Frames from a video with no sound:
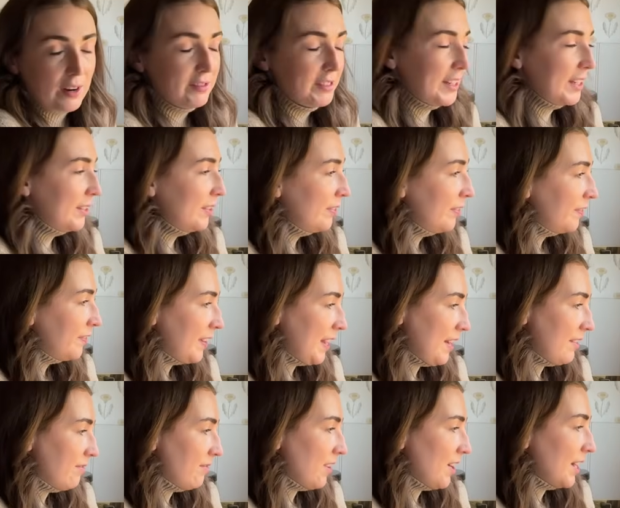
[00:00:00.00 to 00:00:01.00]
real
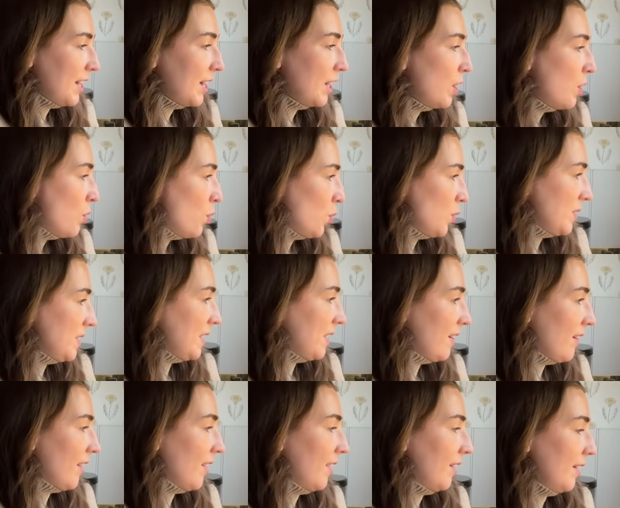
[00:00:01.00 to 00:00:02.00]
favourite cozy
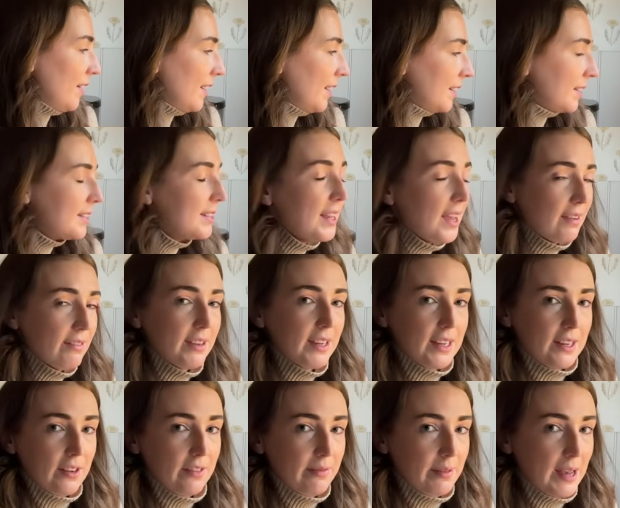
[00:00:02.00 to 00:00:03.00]
girl activity
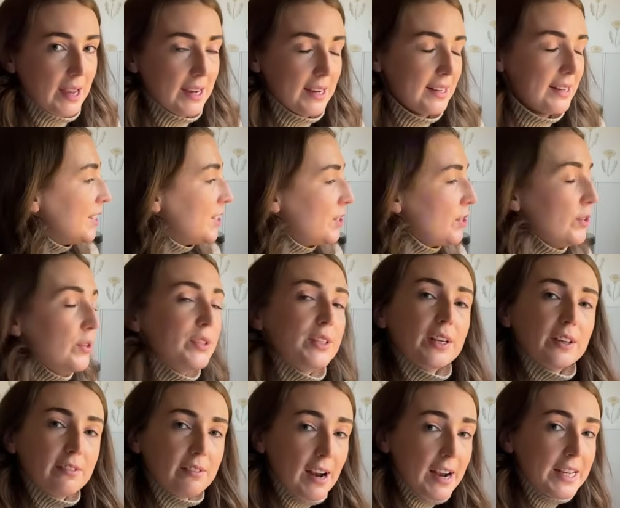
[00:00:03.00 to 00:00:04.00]
of mine is choosing
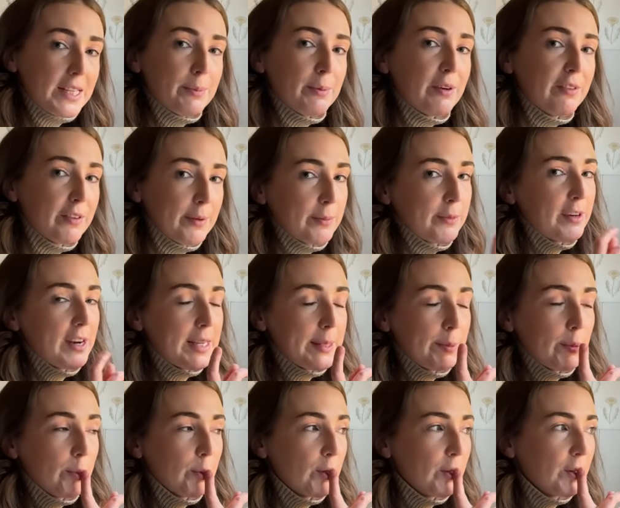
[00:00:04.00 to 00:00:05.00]
a recipe from a
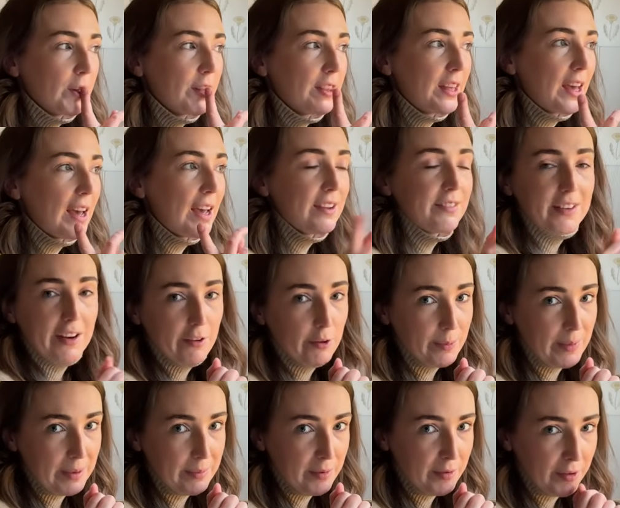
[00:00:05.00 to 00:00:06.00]
recipe book that I've never
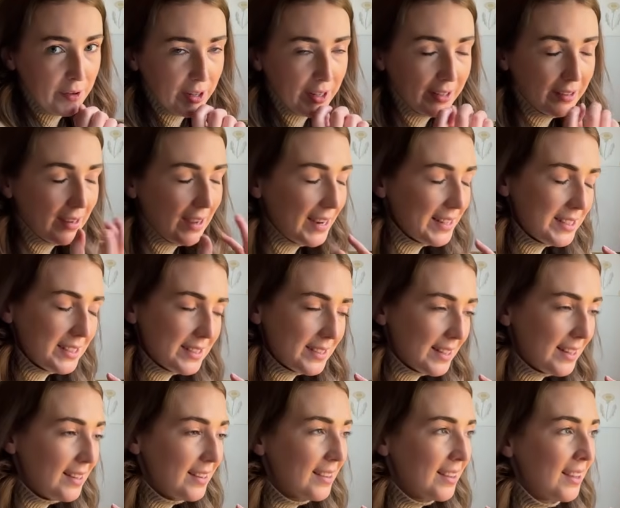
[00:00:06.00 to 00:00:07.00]
made before. I just
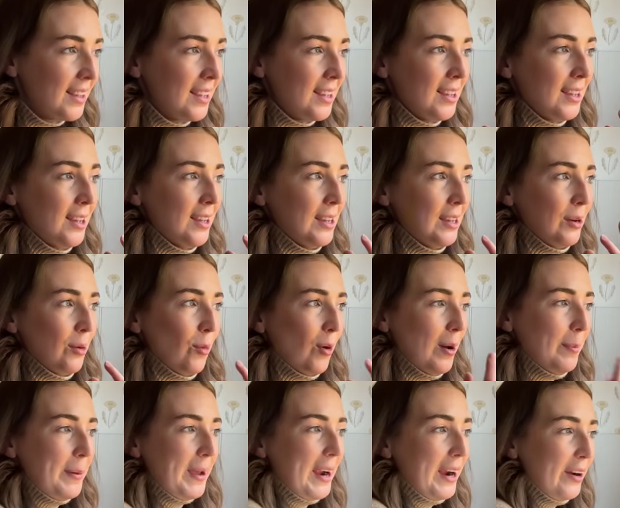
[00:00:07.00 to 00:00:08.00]
think,
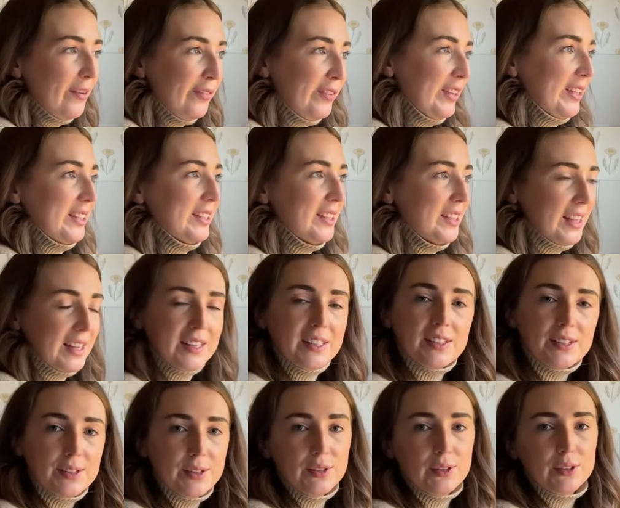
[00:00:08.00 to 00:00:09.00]
what a perfect thing to
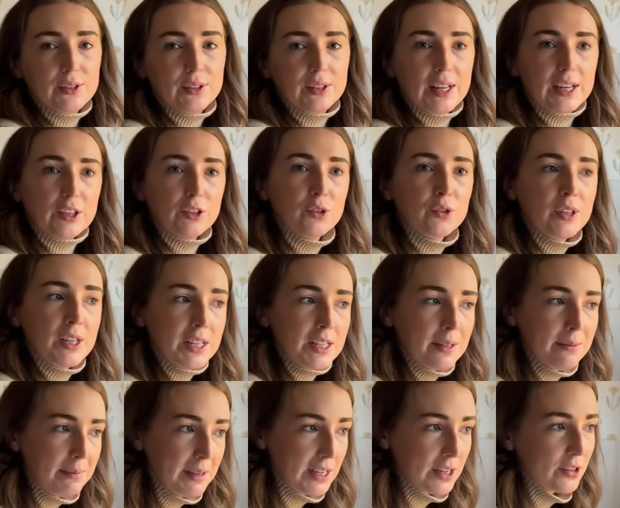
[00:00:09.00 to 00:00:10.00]
do. Like, you need
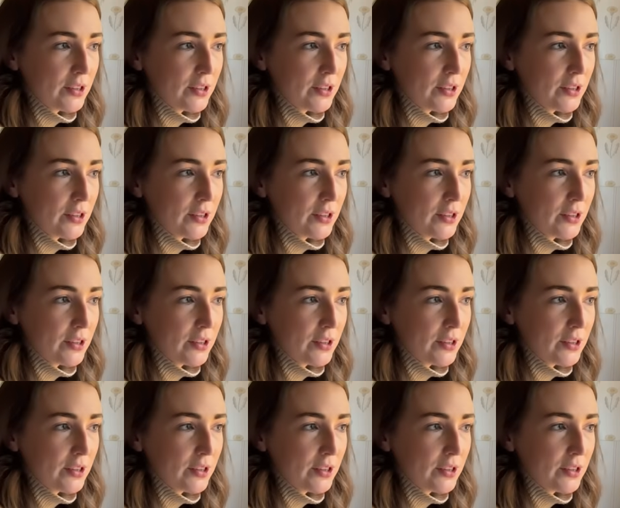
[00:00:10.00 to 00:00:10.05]
to make